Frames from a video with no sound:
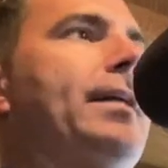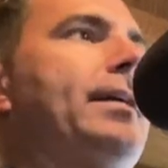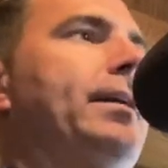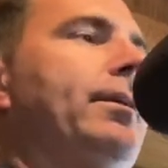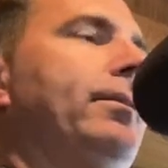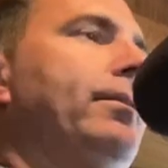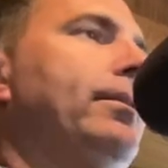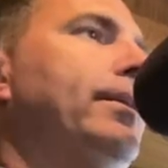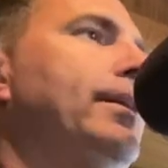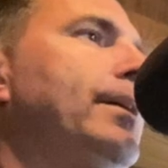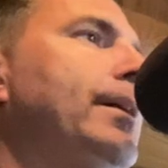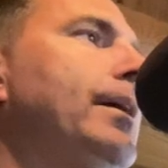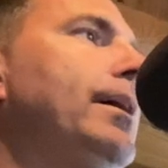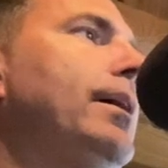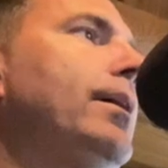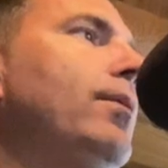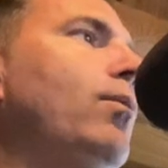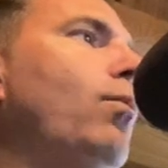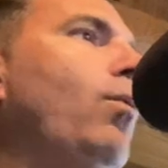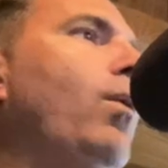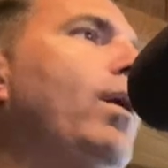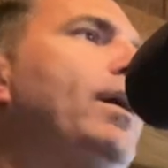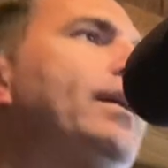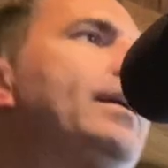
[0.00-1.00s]
here.
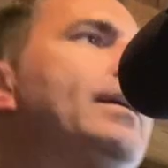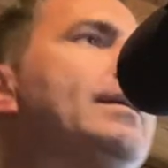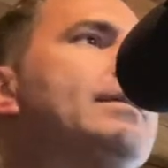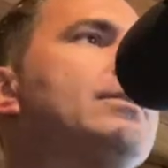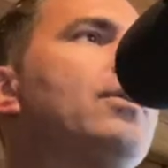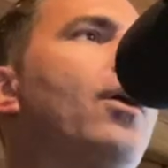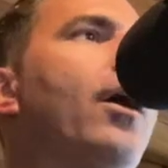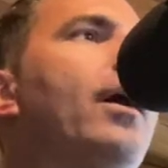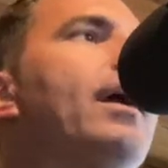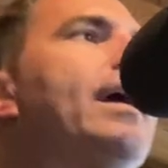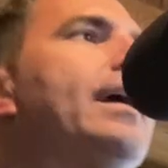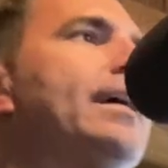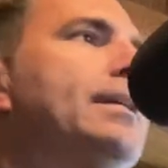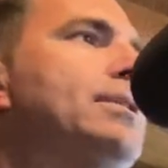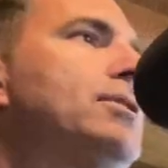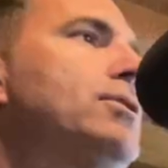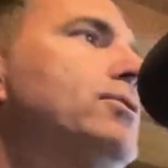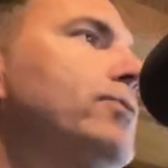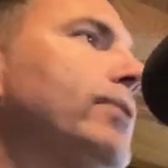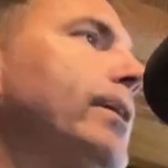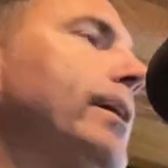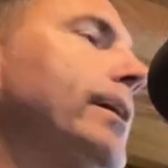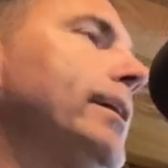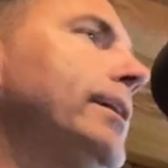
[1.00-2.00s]
What is our
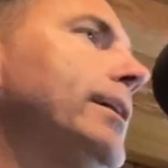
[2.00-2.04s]
history?